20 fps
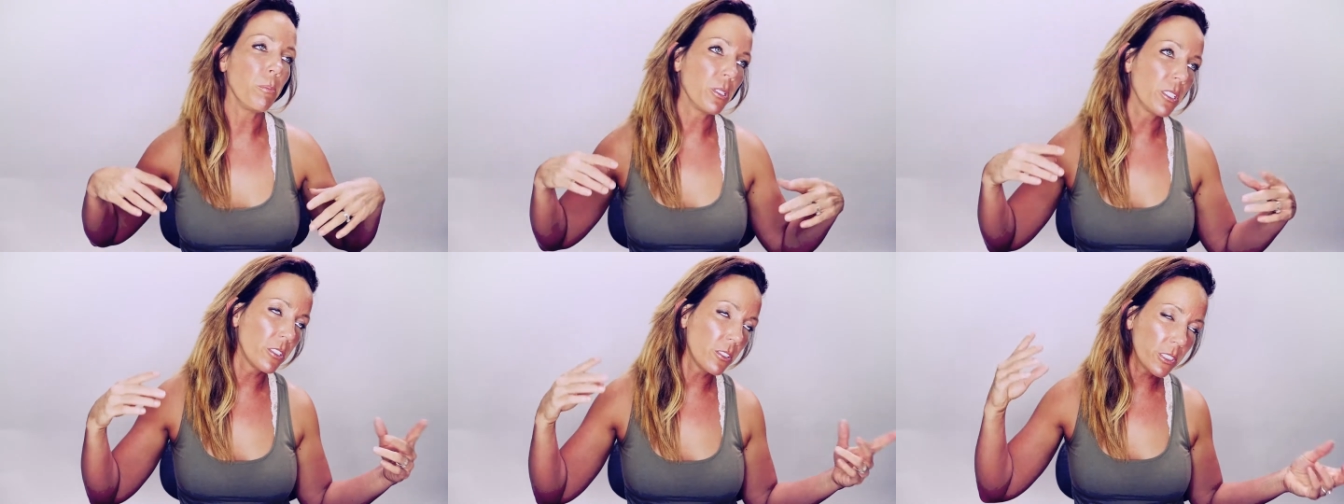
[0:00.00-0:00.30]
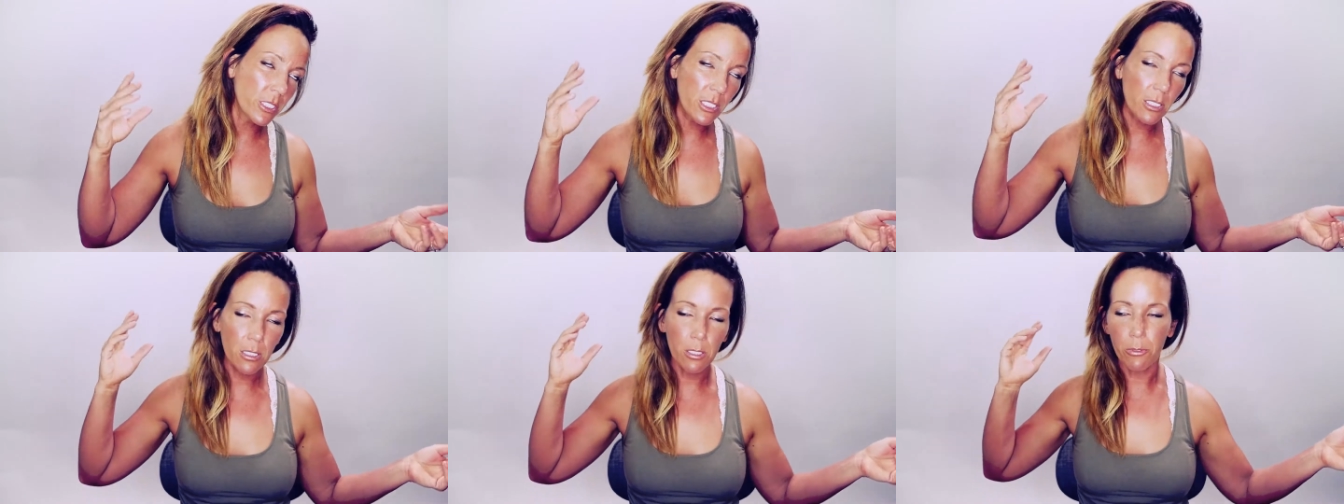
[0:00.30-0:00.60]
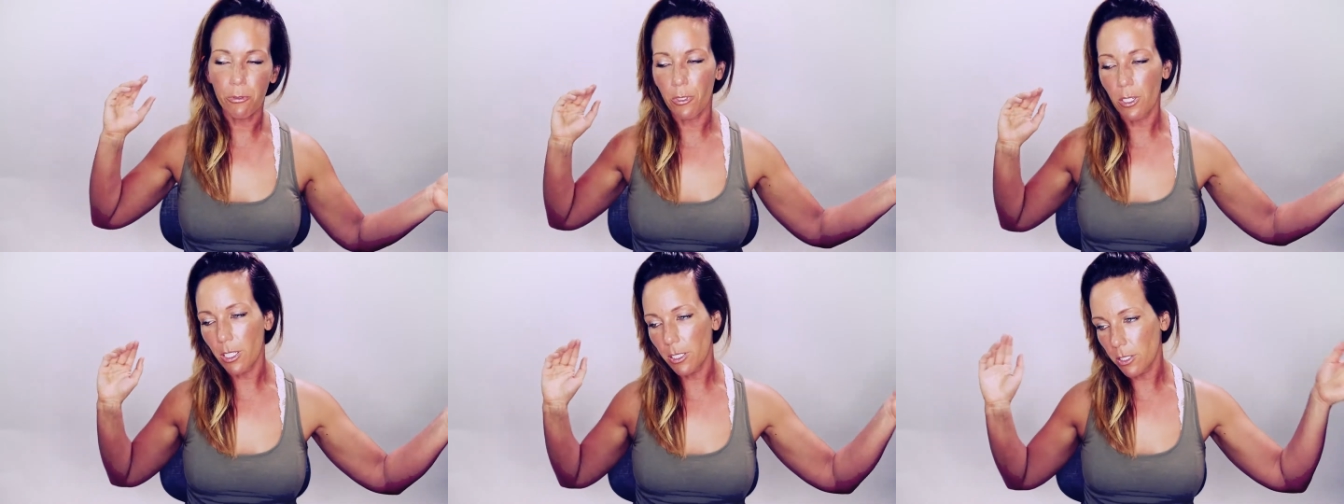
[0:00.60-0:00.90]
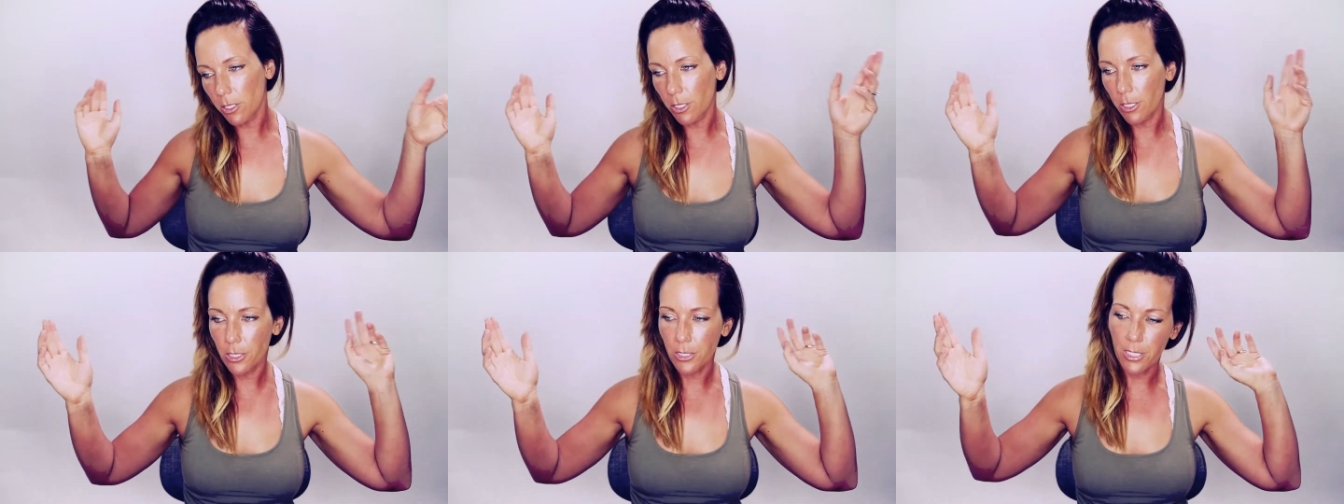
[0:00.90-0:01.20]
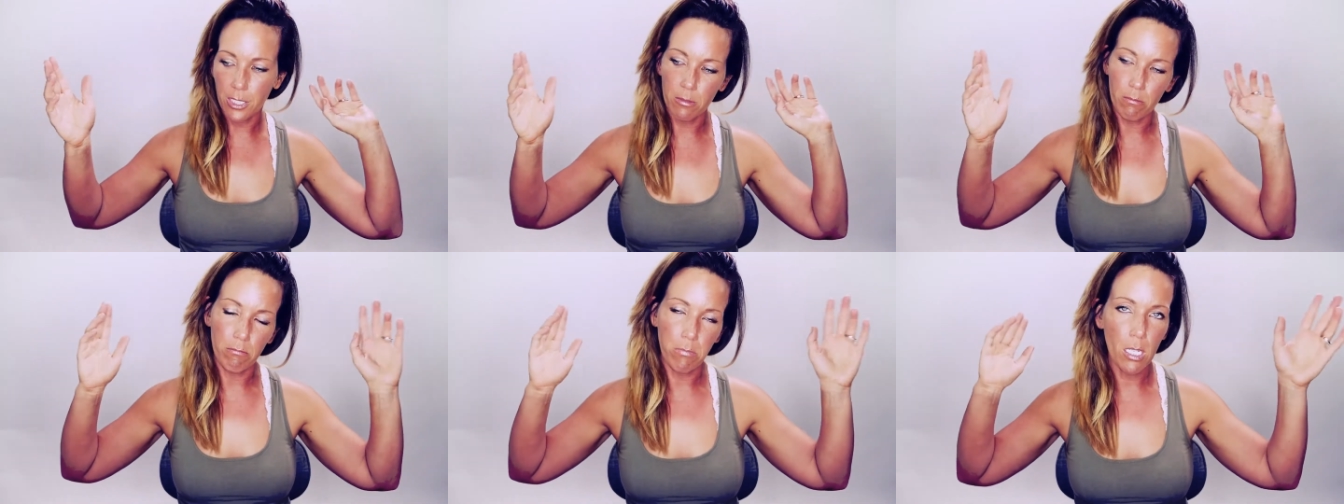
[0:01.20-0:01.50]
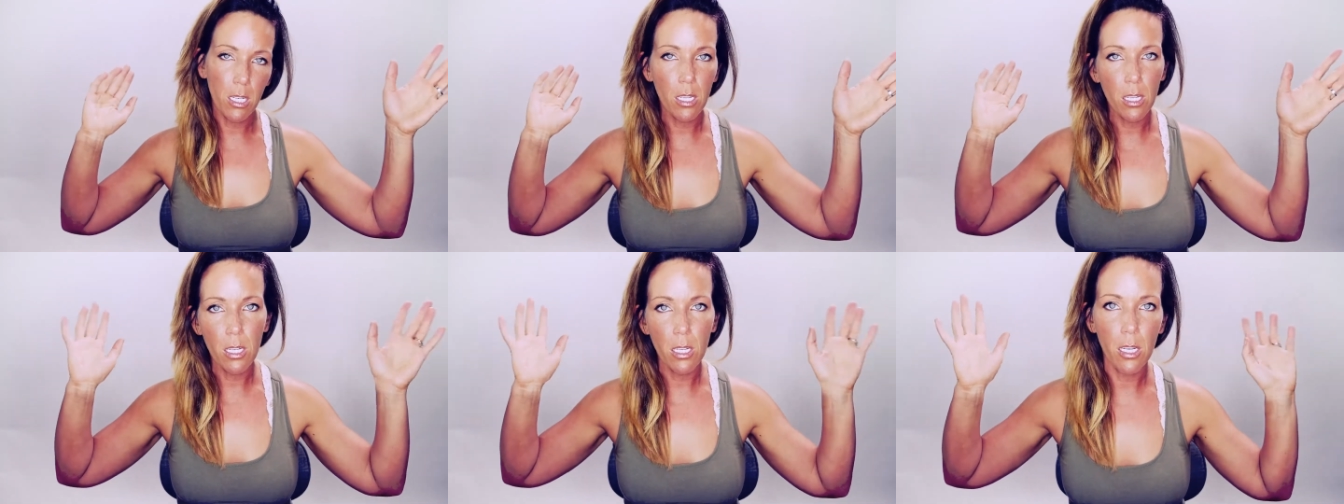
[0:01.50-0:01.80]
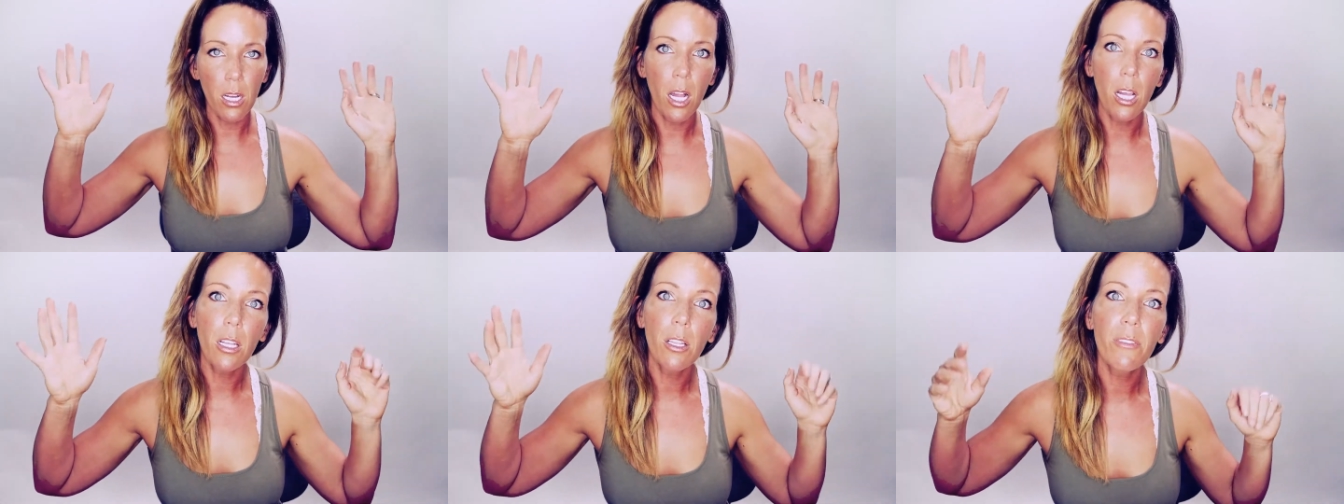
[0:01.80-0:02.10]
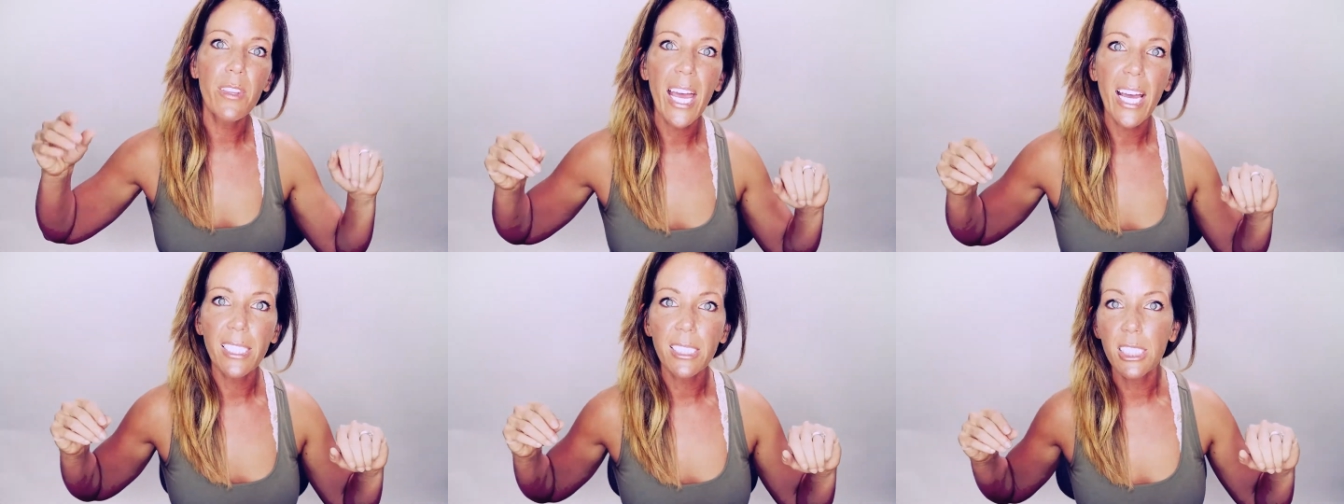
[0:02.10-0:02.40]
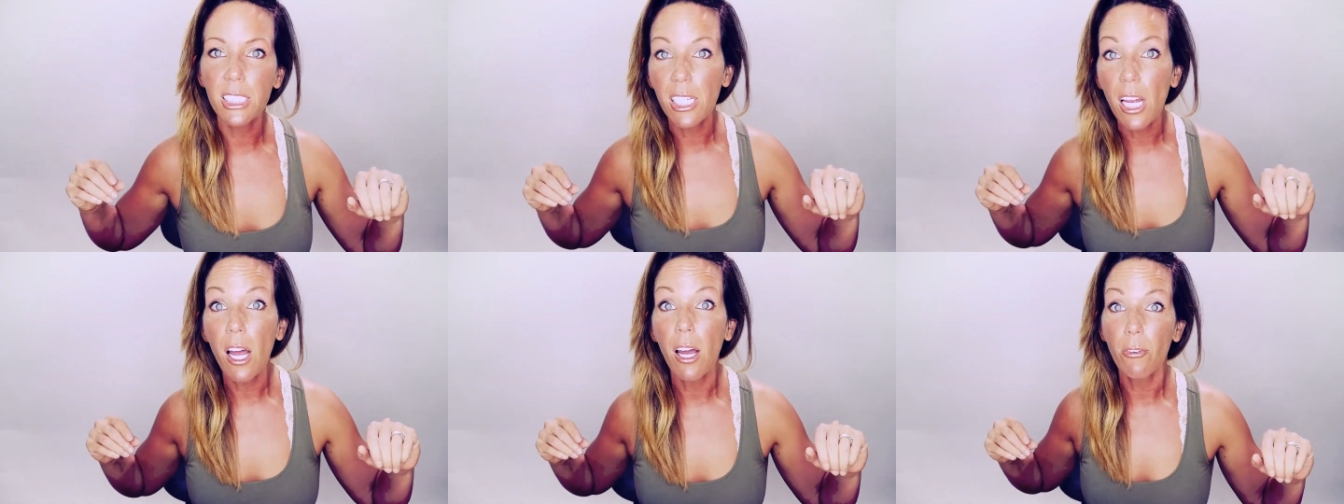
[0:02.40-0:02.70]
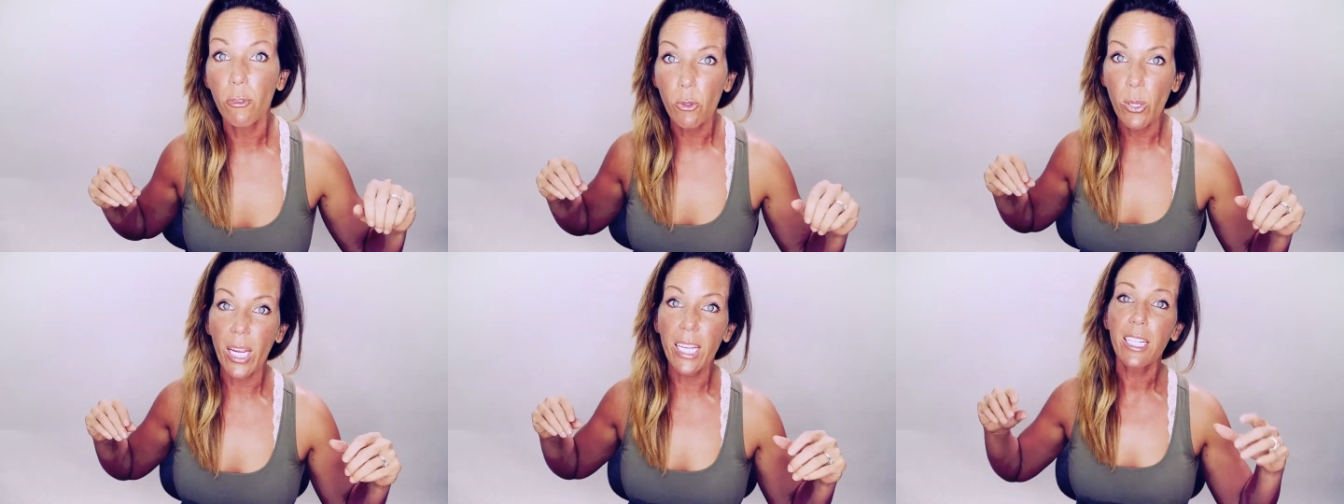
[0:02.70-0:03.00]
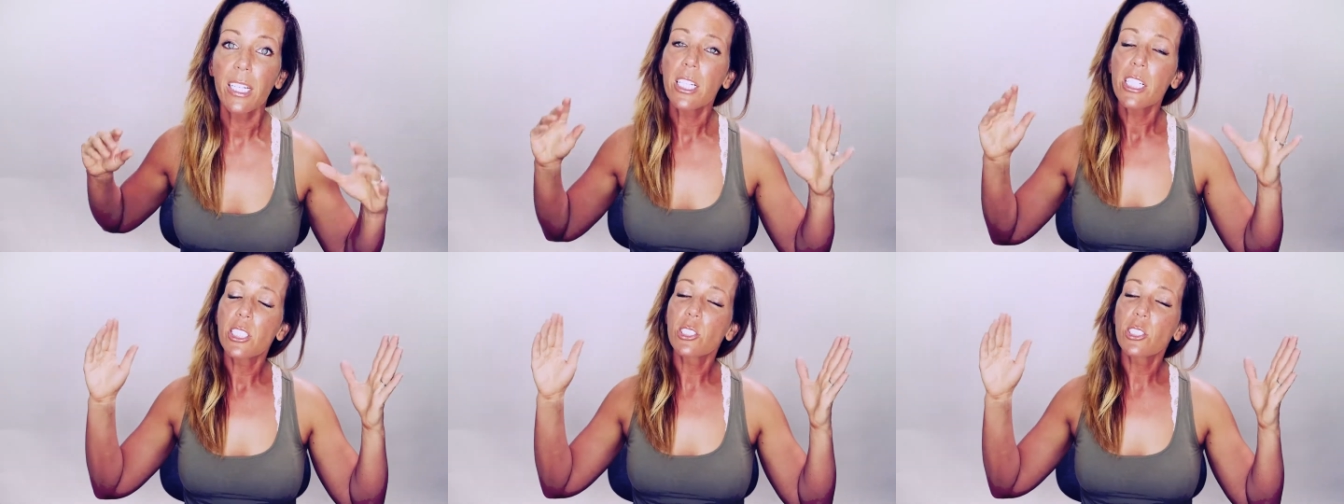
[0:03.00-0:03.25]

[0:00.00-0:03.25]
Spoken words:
building the funnels and all of that stuff, right?